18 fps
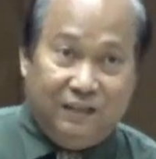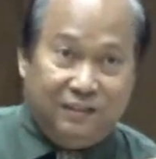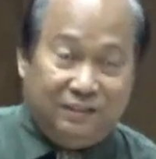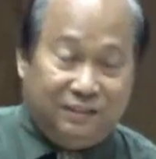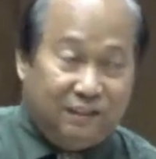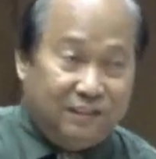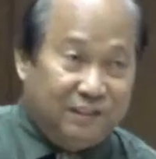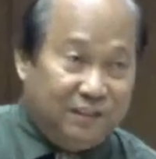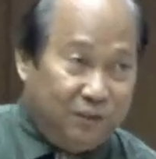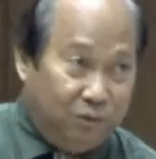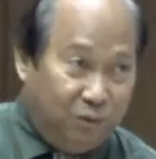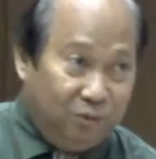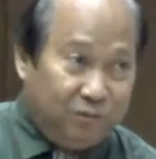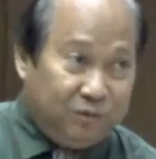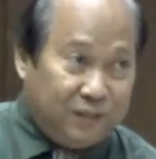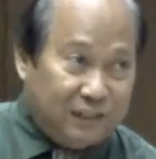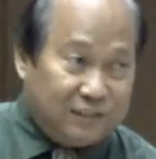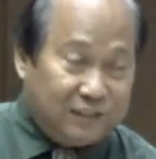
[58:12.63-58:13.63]
than the
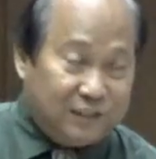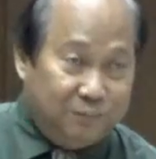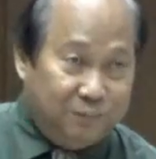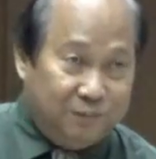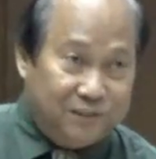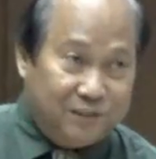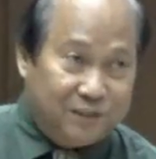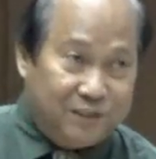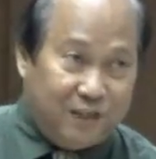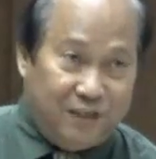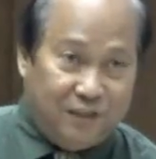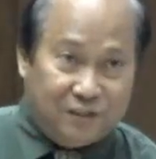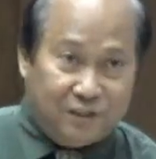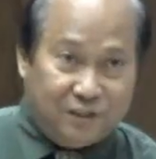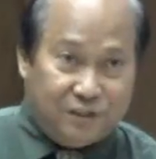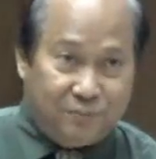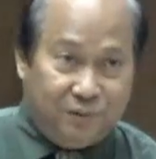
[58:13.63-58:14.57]
Old Testament saints